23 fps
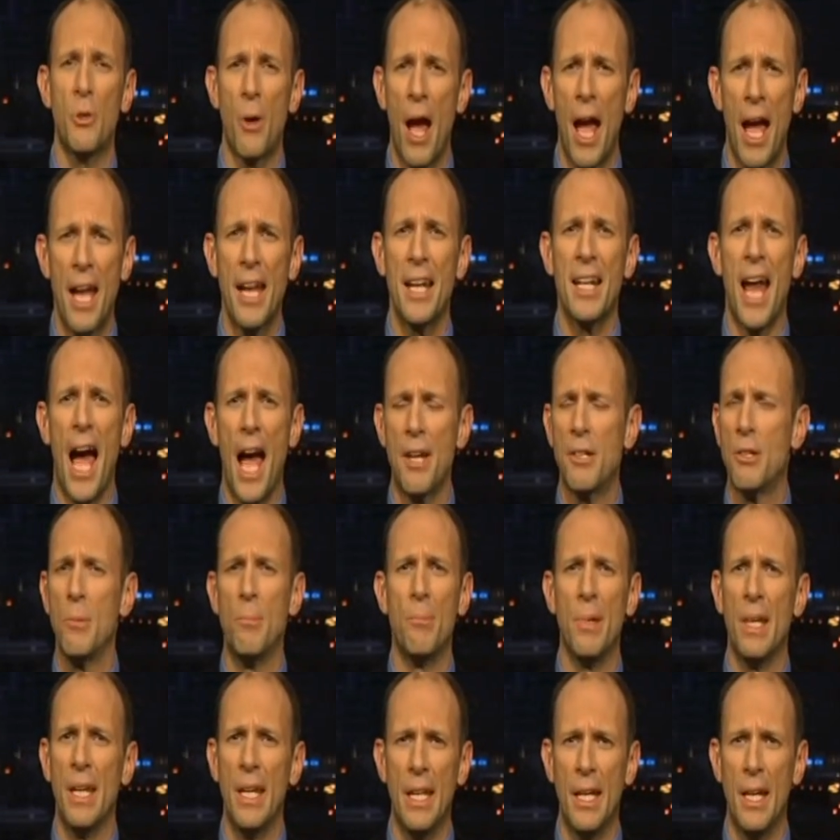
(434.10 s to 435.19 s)
trying not to
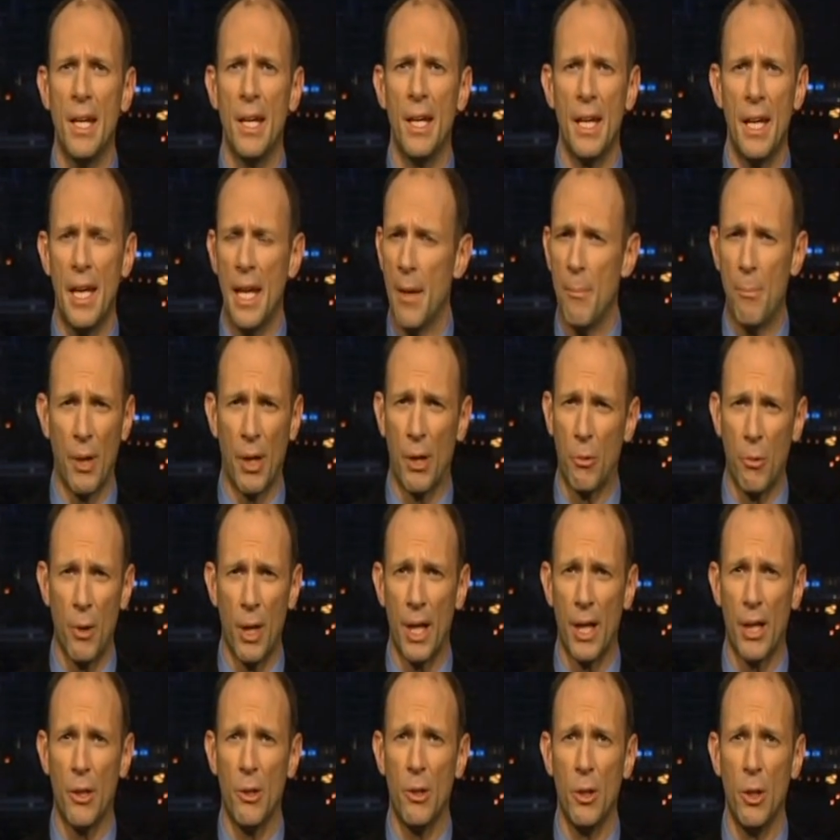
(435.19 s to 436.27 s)
be
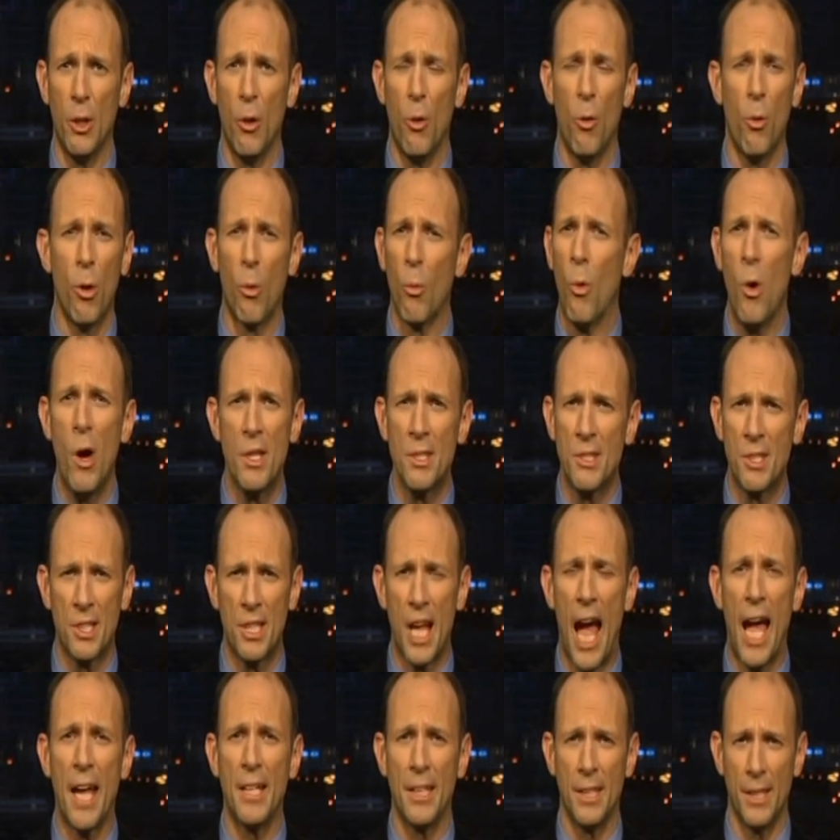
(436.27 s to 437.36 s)
hypocritical or
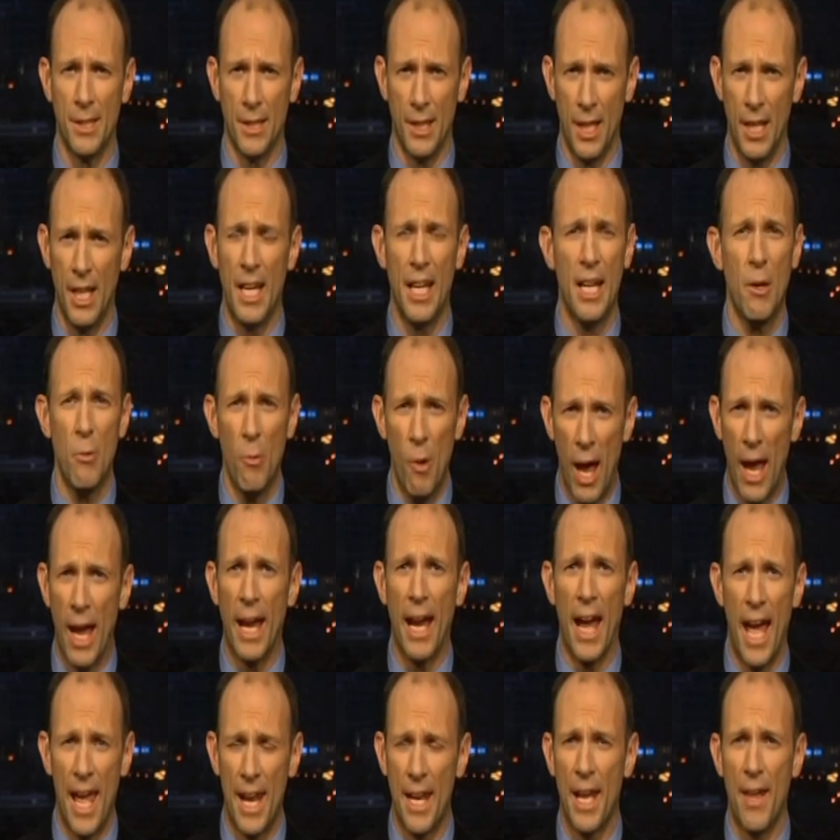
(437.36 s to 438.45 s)
one-sided in any
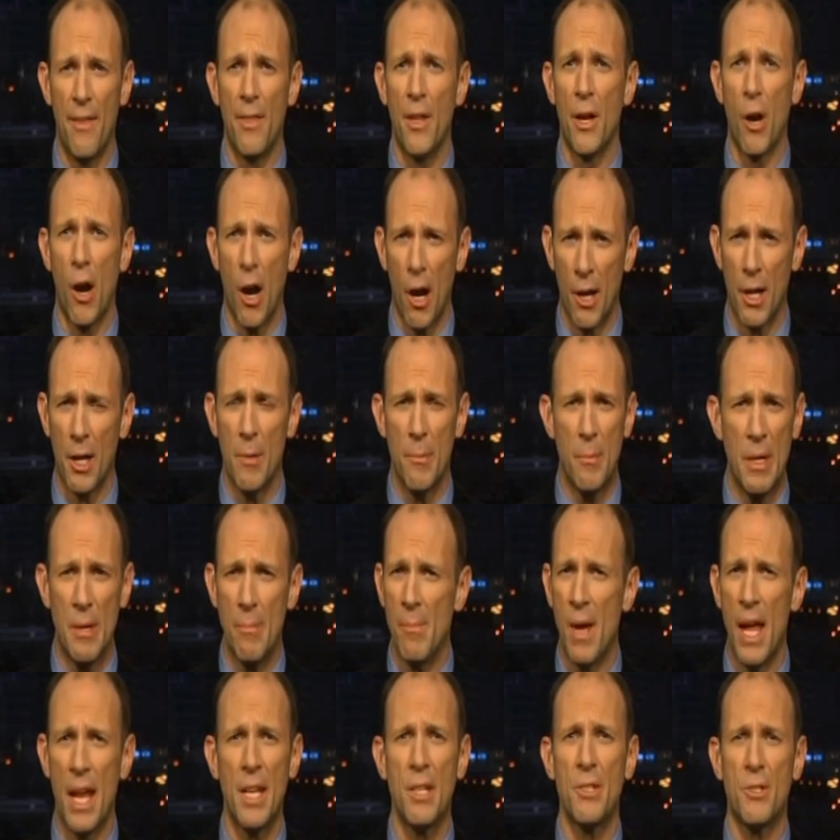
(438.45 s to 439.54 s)
way. And there are going to be
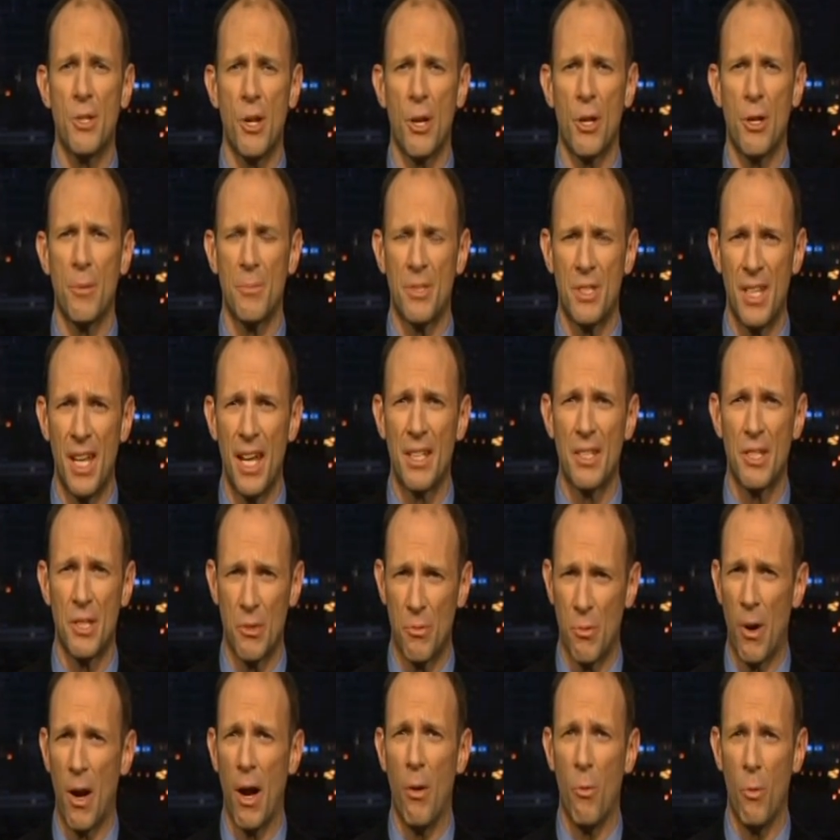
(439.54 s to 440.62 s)
many
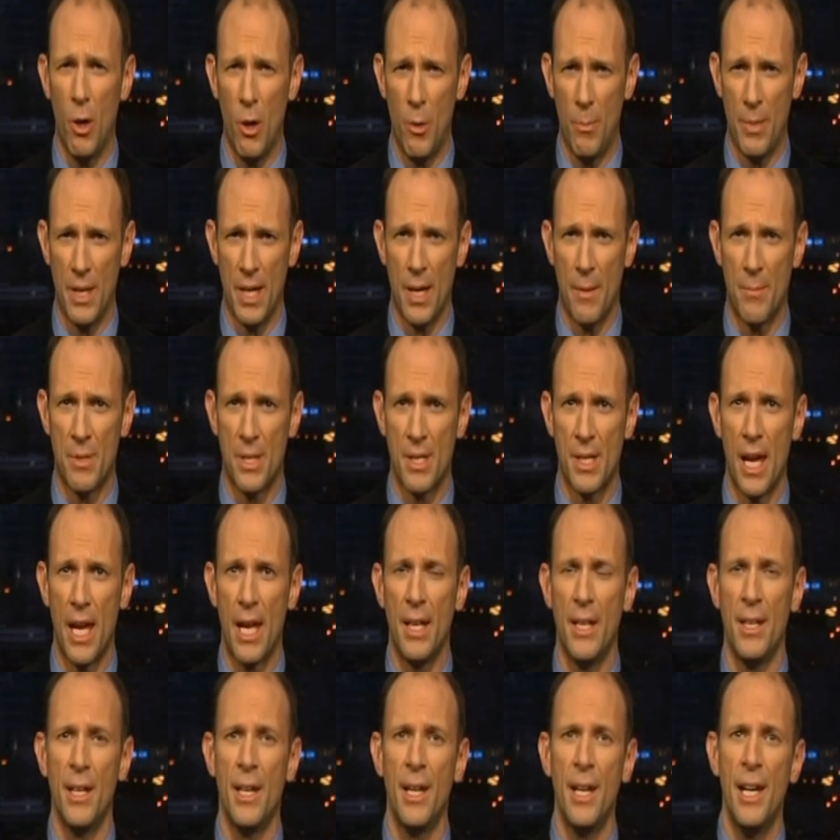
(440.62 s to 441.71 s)
circumstances where I will be
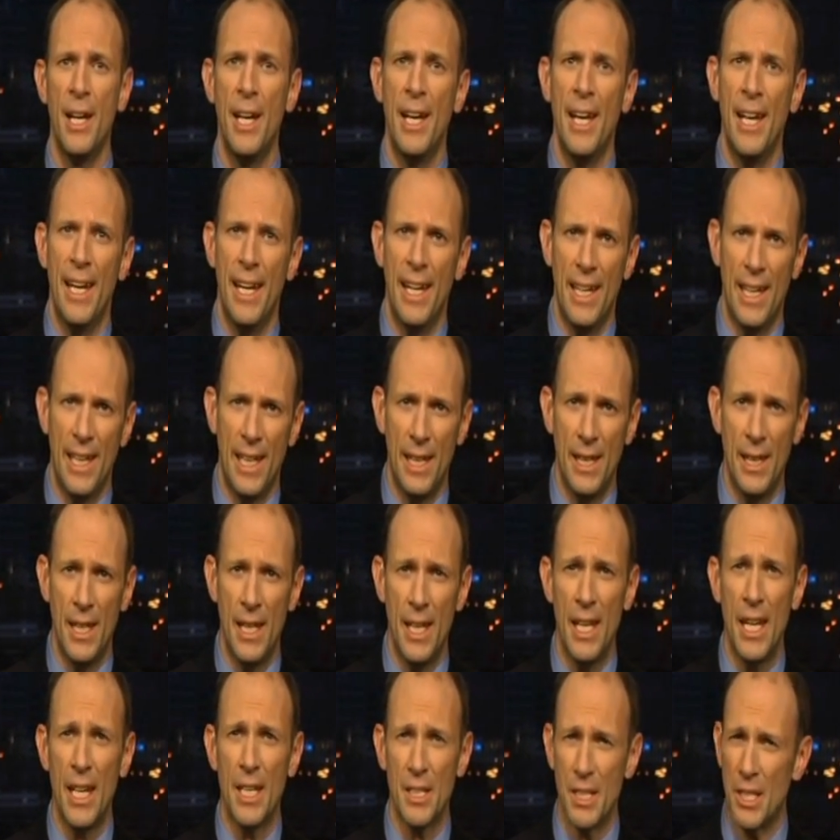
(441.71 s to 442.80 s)
upset.
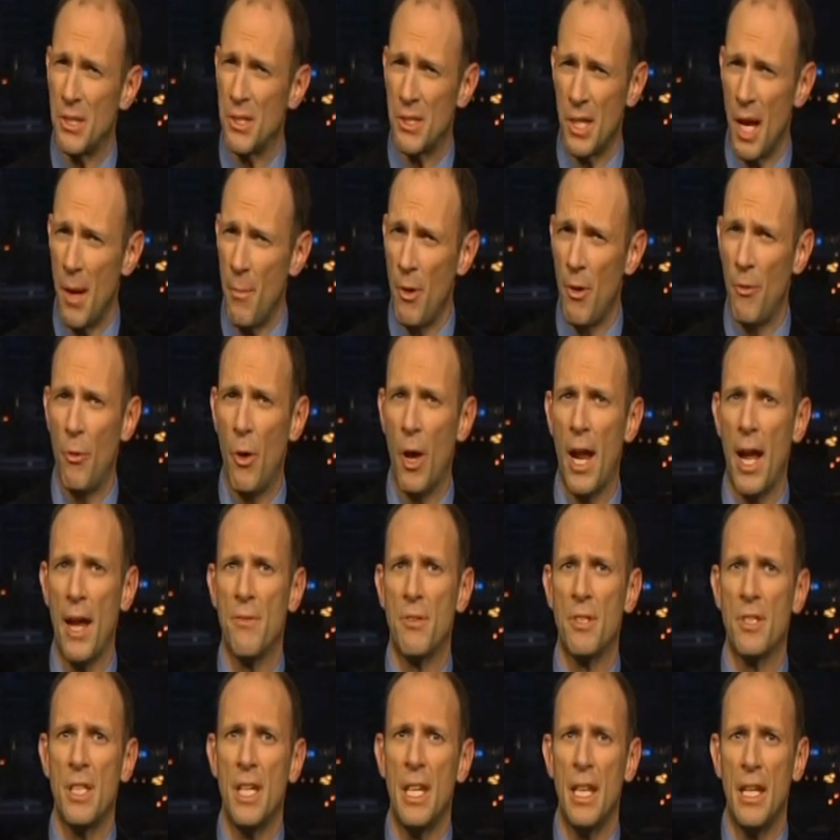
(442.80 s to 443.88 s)
In some of what
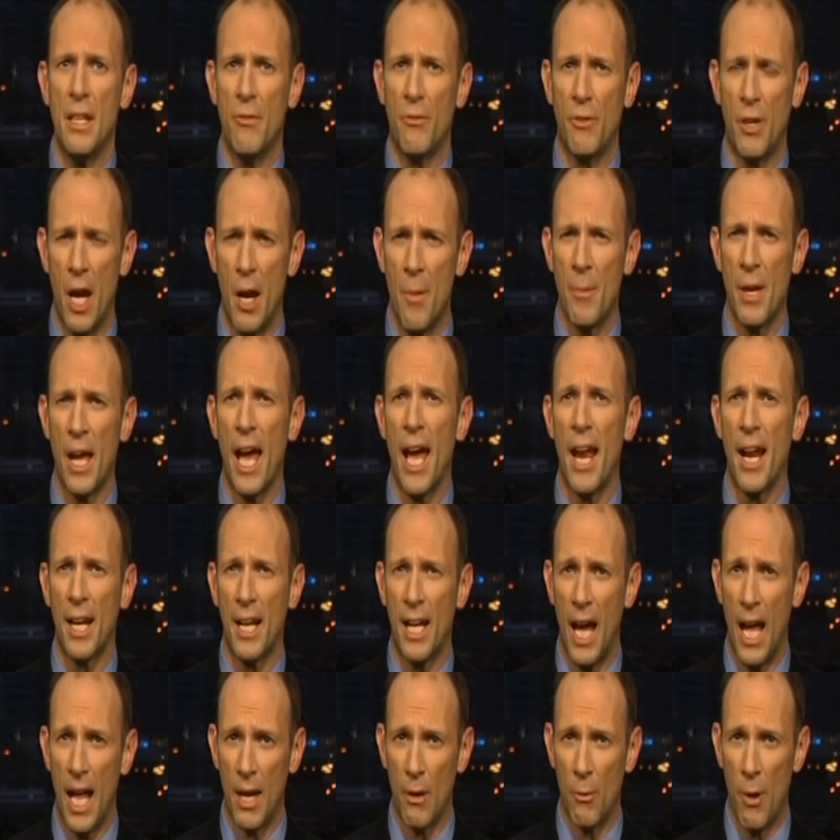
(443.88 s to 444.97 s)
I've seen coming out of
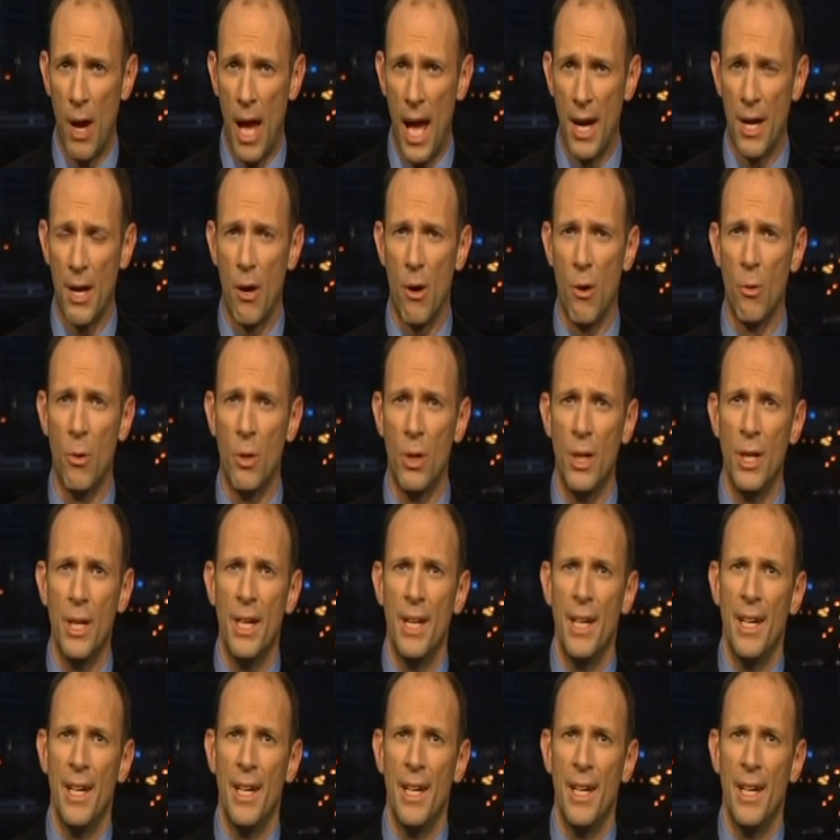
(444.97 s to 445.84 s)
Colorado,